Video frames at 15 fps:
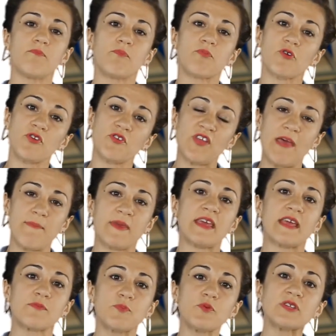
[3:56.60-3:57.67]
prototyping
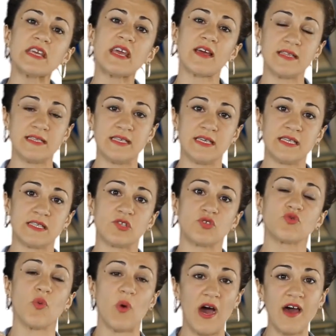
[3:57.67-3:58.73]
and putting ideas
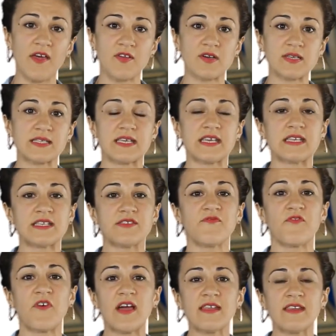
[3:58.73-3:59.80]
to others is
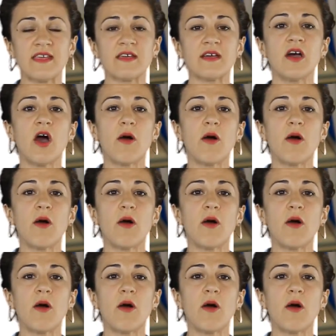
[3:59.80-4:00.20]
finding